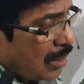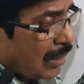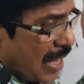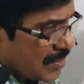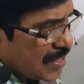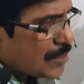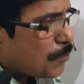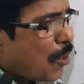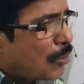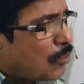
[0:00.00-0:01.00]
classes
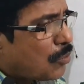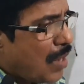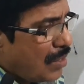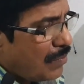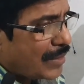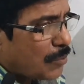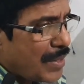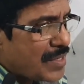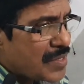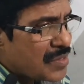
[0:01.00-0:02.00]
for 12
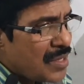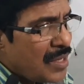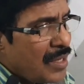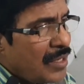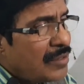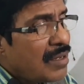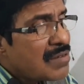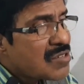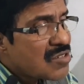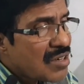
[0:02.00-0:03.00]
mathematics in the
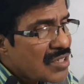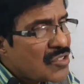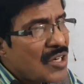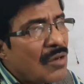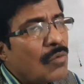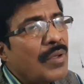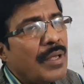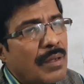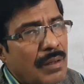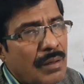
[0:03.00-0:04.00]
structural
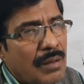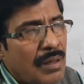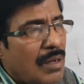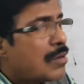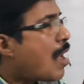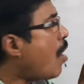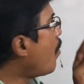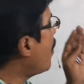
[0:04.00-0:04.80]
way. Now